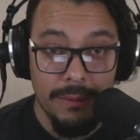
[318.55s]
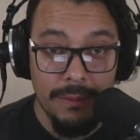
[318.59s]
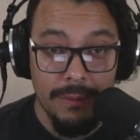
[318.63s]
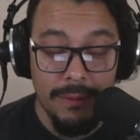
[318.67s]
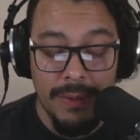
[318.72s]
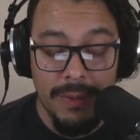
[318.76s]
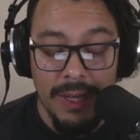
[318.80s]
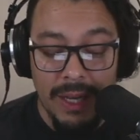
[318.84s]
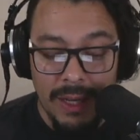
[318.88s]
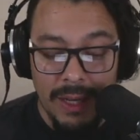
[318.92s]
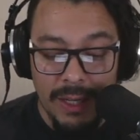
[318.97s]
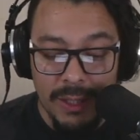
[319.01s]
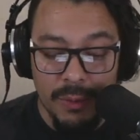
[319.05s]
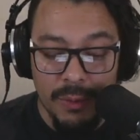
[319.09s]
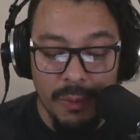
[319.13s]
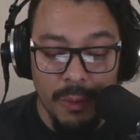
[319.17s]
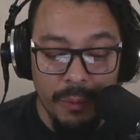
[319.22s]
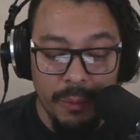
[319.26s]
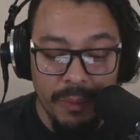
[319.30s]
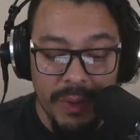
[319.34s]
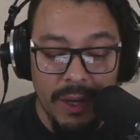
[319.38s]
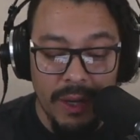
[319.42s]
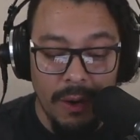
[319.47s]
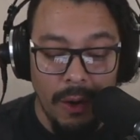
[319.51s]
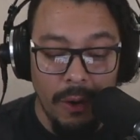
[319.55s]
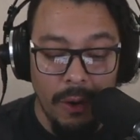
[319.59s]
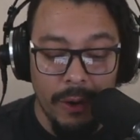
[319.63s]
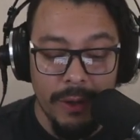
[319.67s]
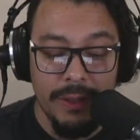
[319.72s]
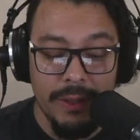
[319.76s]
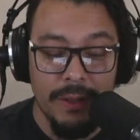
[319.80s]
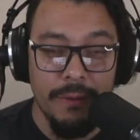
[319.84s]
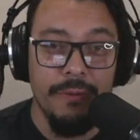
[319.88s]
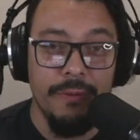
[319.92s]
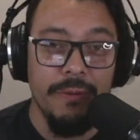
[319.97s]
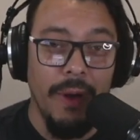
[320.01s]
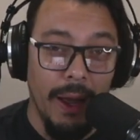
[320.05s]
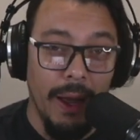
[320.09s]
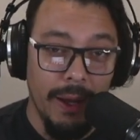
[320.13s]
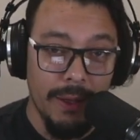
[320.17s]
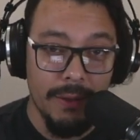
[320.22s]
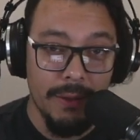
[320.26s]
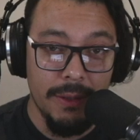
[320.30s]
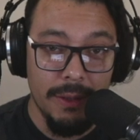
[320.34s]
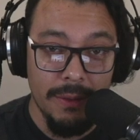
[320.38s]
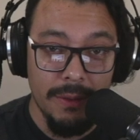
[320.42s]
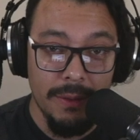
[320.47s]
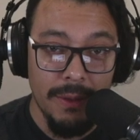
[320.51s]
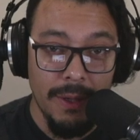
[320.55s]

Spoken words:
These will be hard to find.